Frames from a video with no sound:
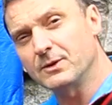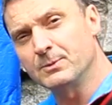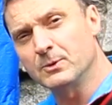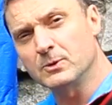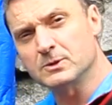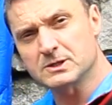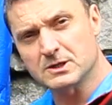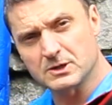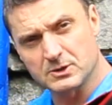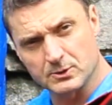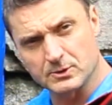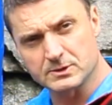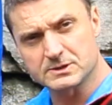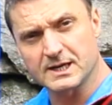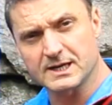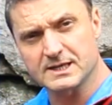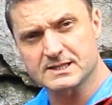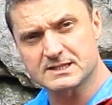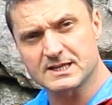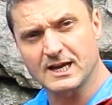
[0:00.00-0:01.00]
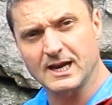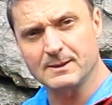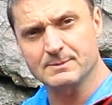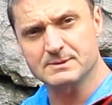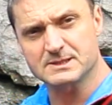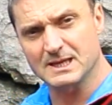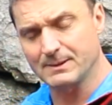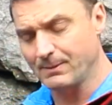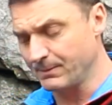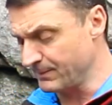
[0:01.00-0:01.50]
you bought a Gore-Tex tape
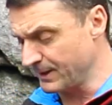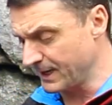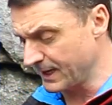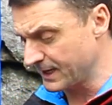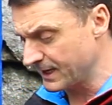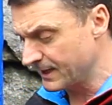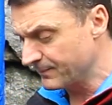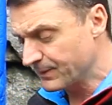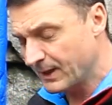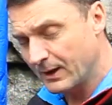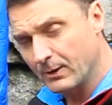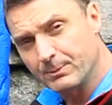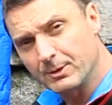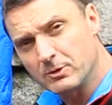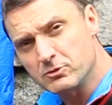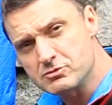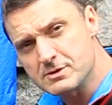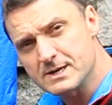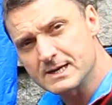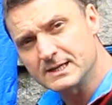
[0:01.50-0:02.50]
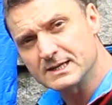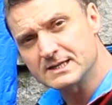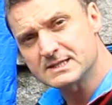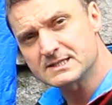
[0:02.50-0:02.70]
sleeping bag, it would be really